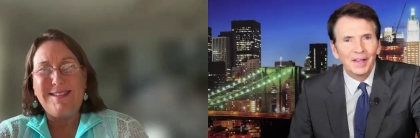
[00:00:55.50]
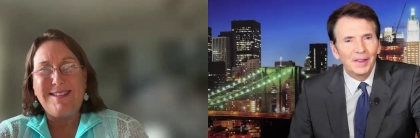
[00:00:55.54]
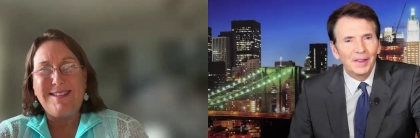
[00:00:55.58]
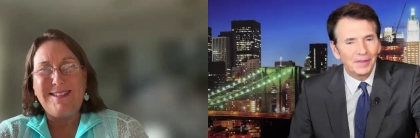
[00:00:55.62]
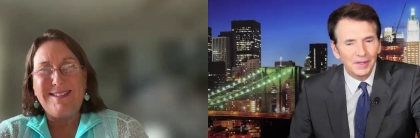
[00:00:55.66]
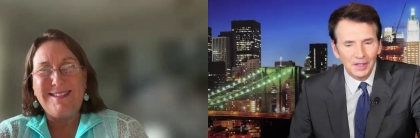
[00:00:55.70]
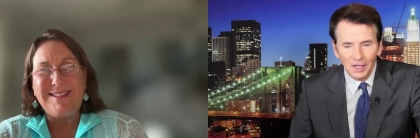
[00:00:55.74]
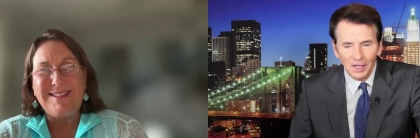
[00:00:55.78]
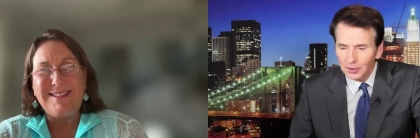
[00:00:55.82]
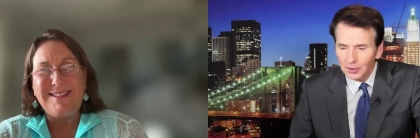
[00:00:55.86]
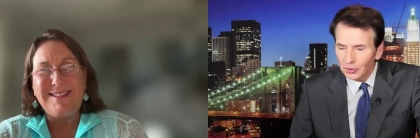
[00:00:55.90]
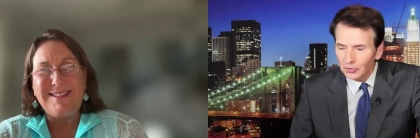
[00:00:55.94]

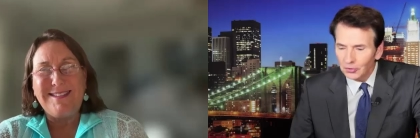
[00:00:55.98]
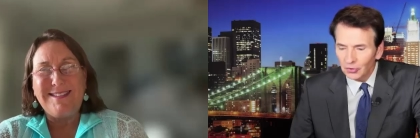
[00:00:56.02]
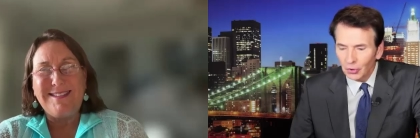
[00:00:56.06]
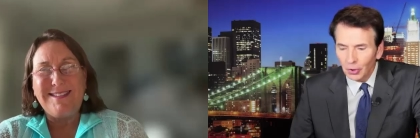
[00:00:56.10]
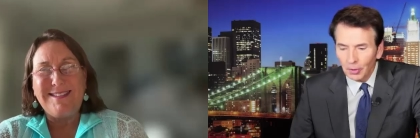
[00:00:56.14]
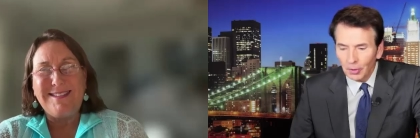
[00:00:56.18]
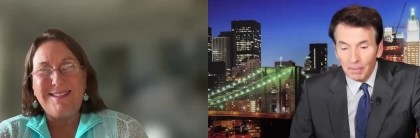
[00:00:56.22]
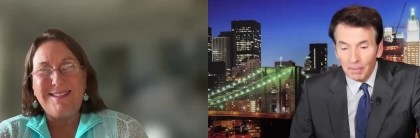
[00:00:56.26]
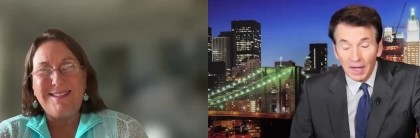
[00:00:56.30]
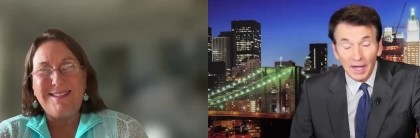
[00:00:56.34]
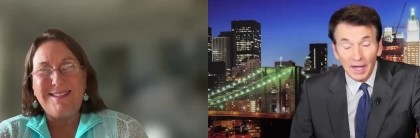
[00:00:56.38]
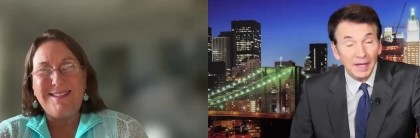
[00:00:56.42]
Speaker 1: Honors
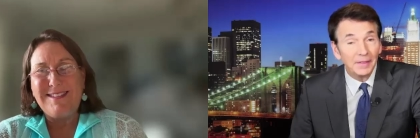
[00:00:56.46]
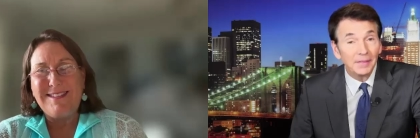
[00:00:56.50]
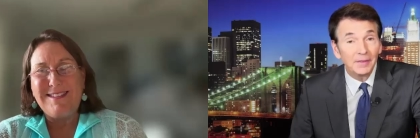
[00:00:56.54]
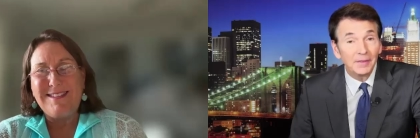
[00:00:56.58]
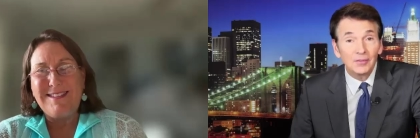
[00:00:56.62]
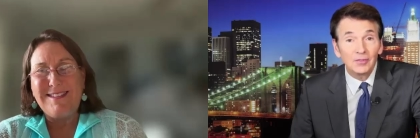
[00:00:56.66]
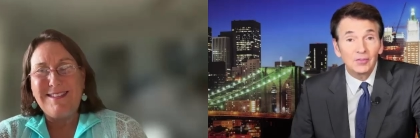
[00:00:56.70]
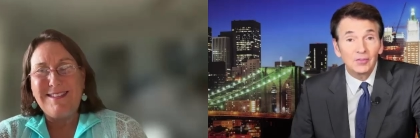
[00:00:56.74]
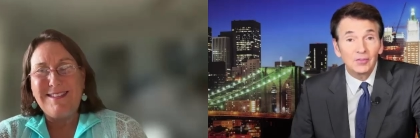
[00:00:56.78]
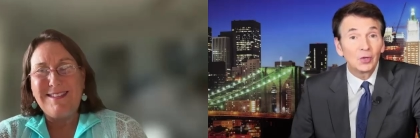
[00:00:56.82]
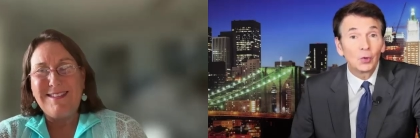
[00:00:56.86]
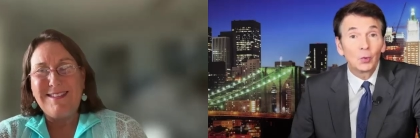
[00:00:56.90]
all mine.
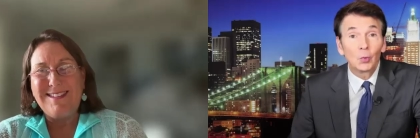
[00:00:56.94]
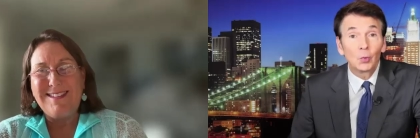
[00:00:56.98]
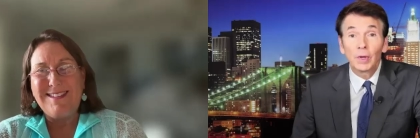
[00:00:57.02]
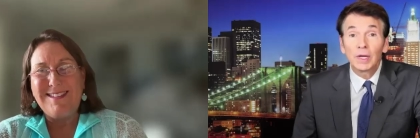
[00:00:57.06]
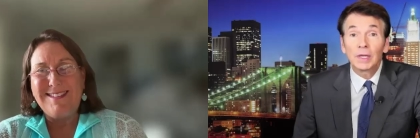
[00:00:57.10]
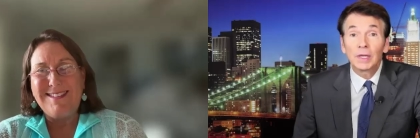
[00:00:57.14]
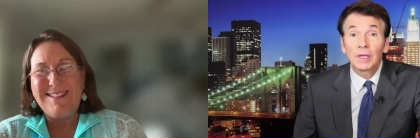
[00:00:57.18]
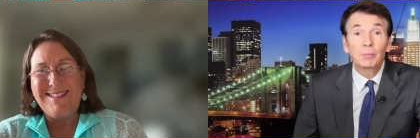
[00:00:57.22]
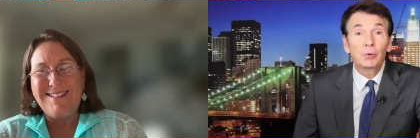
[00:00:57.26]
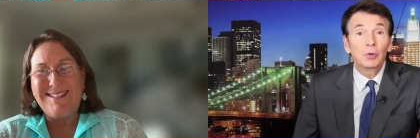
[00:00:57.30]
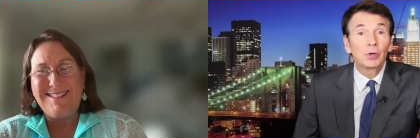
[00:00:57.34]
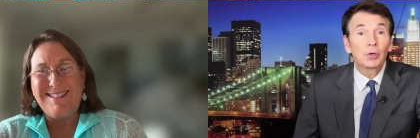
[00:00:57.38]
This is a
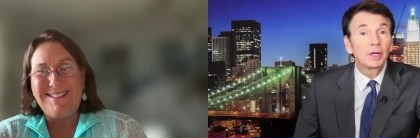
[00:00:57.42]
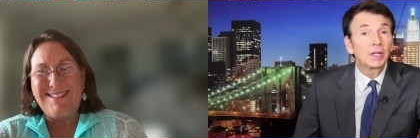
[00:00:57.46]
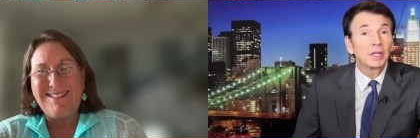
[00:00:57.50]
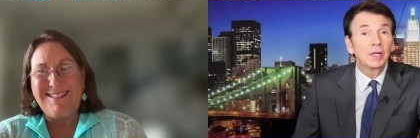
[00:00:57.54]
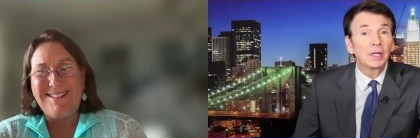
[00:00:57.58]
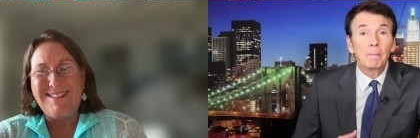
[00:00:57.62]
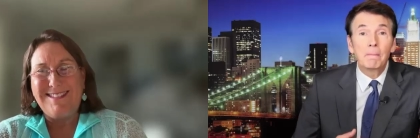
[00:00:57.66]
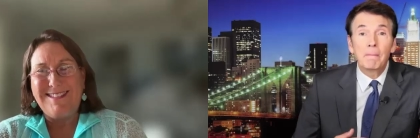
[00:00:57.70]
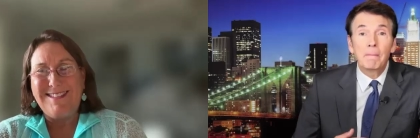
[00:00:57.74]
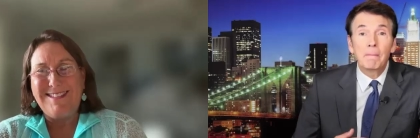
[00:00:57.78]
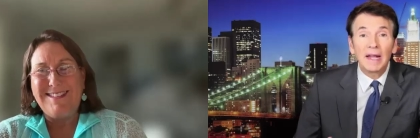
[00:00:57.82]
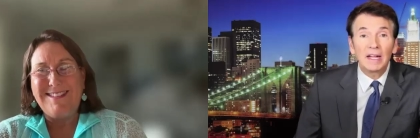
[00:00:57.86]
great book,
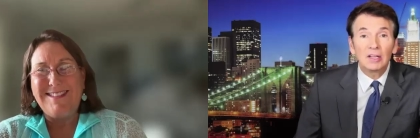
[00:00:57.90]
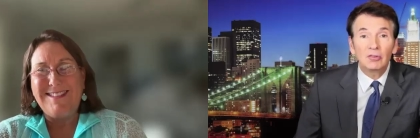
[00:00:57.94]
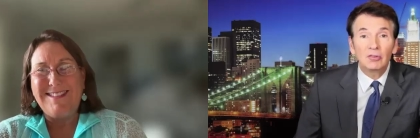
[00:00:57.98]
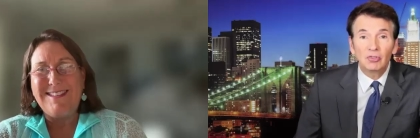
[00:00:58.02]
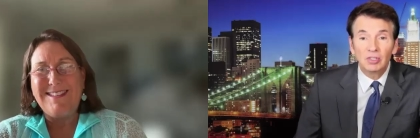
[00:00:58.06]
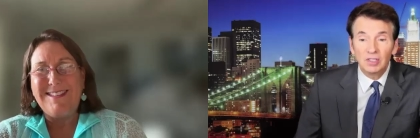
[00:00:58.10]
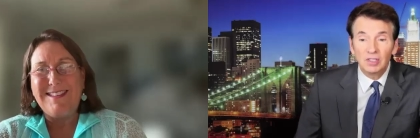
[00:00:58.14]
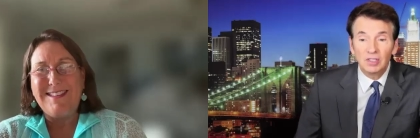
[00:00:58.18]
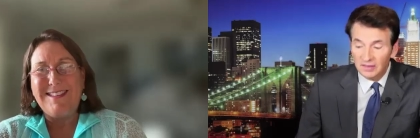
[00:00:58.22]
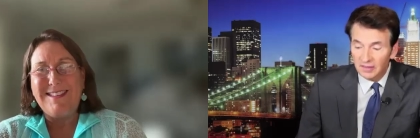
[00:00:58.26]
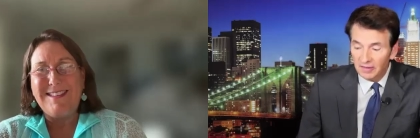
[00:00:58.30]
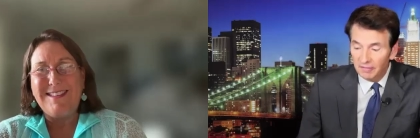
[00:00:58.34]
an
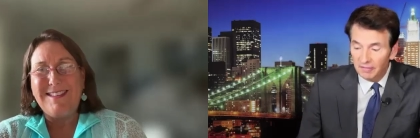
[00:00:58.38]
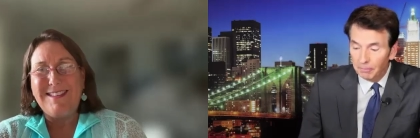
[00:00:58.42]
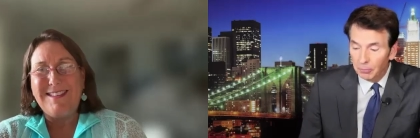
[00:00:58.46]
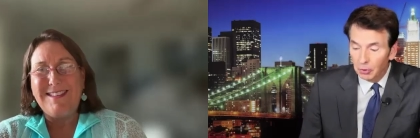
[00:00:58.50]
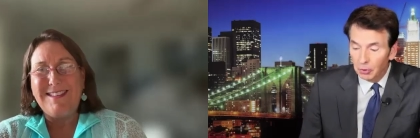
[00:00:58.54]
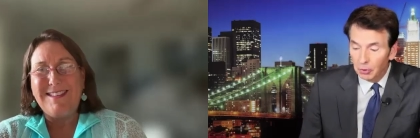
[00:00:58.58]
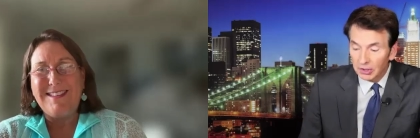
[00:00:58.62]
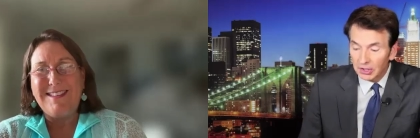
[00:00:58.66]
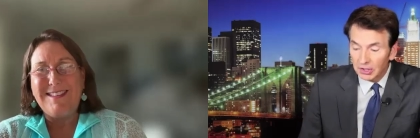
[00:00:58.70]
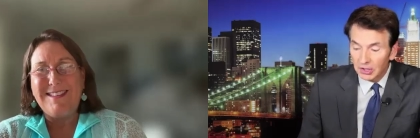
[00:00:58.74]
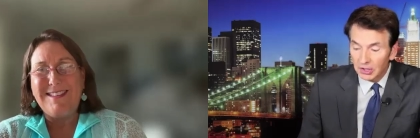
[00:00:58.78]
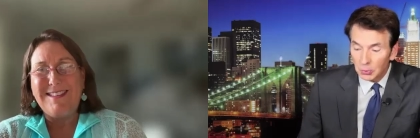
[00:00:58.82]
imaginative
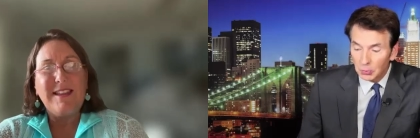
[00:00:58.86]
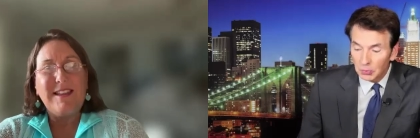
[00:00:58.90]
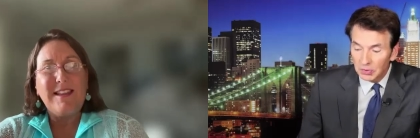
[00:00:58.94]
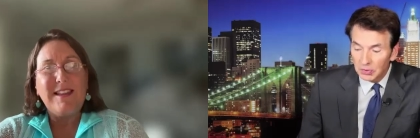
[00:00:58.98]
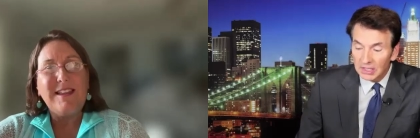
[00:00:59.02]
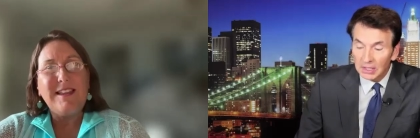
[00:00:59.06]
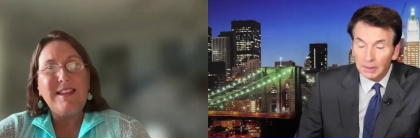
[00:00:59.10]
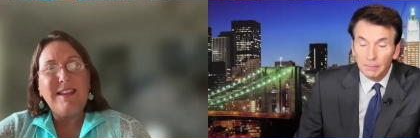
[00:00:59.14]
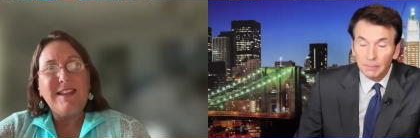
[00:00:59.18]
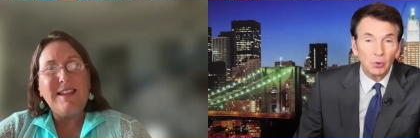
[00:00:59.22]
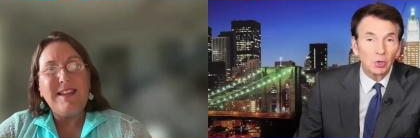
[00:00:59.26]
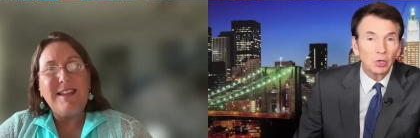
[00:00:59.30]
book, a
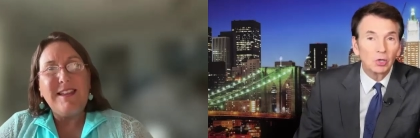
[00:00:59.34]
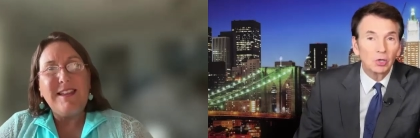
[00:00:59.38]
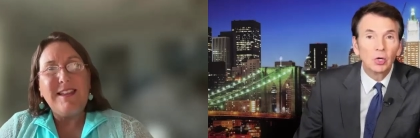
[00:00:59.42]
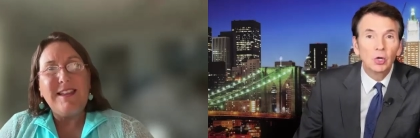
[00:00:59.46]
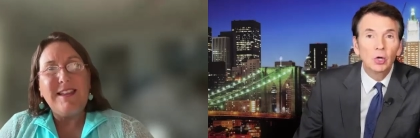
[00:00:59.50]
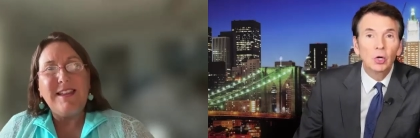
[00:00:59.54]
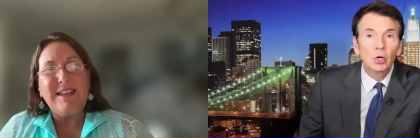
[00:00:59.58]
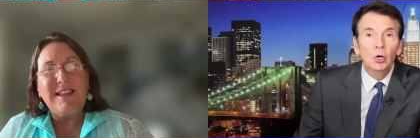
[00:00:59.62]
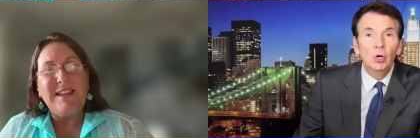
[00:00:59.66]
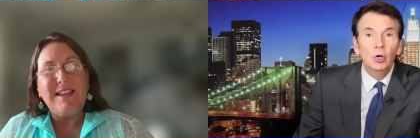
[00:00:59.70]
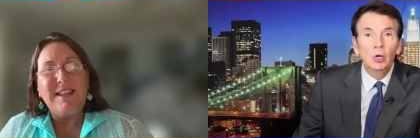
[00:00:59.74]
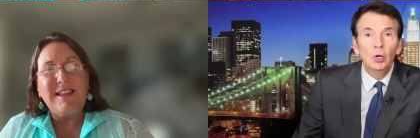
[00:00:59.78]
unique book.
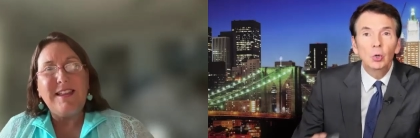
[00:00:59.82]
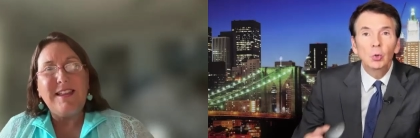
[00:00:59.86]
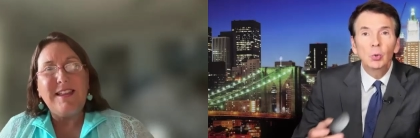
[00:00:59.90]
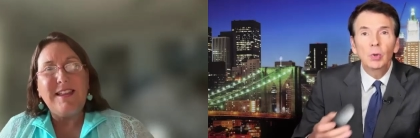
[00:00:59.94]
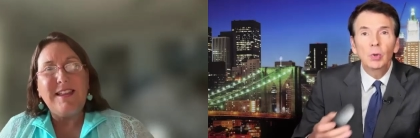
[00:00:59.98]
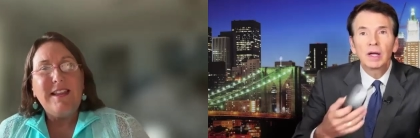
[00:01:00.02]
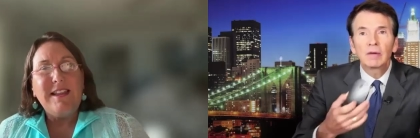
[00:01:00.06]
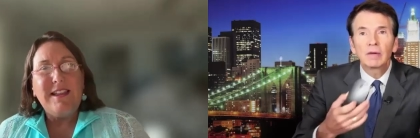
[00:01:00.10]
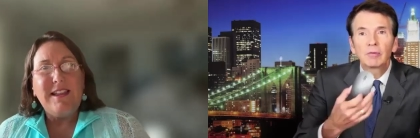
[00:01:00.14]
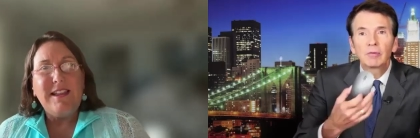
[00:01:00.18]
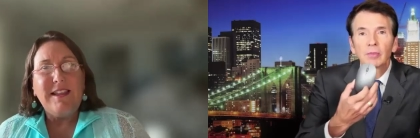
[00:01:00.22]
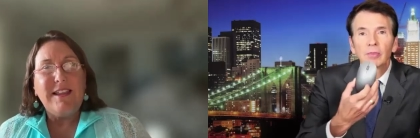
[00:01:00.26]

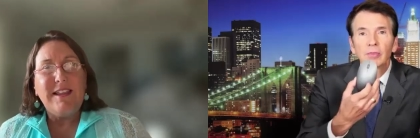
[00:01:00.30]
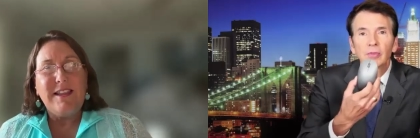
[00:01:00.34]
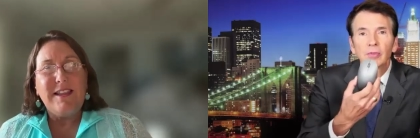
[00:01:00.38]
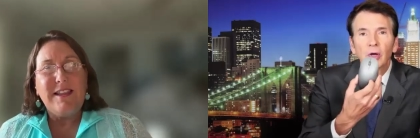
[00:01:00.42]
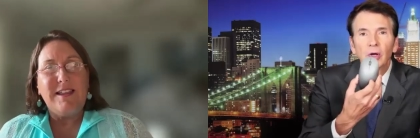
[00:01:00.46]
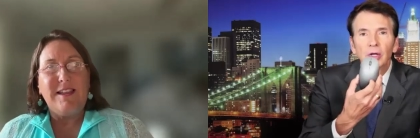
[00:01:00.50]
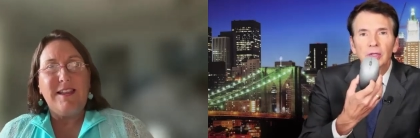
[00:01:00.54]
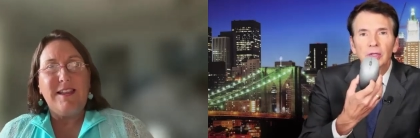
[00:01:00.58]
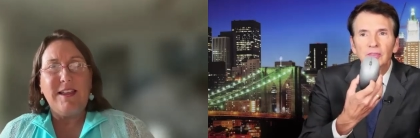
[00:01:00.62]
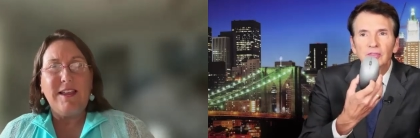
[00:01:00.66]
Who ever thought